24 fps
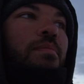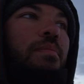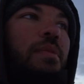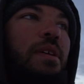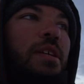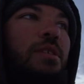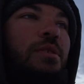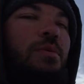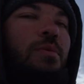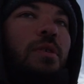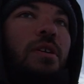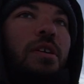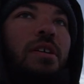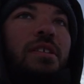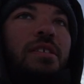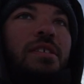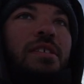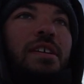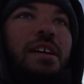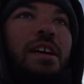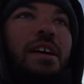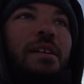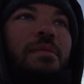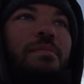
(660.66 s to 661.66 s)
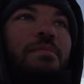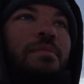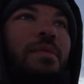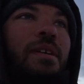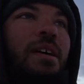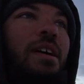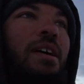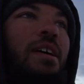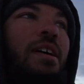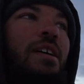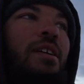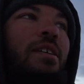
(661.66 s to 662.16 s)
Me, Sweere, and Sam,
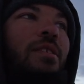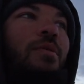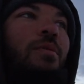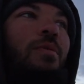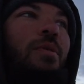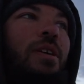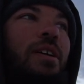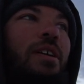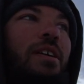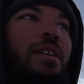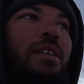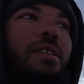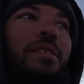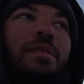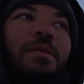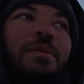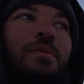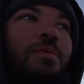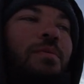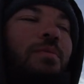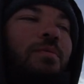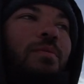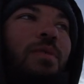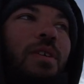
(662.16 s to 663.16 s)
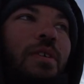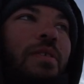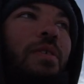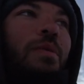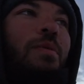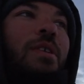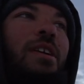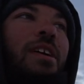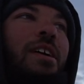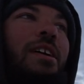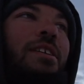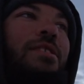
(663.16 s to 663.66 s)
we really
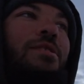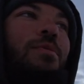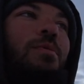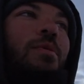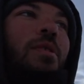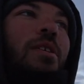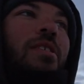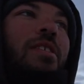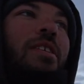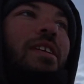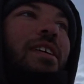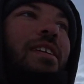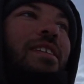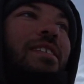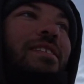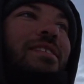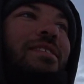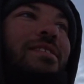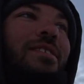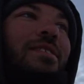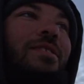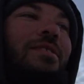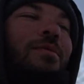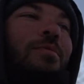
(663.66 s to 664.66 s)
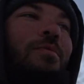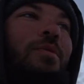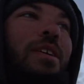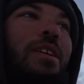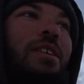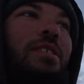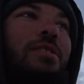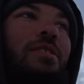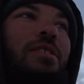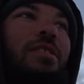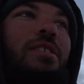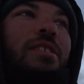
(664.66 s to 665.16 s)
want to catch a walleye, so
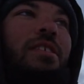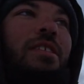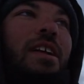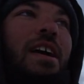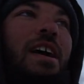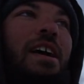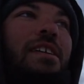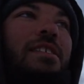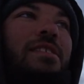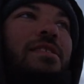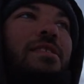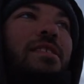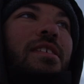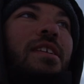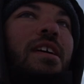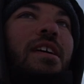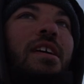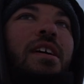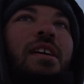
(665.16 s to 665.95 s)
we took the last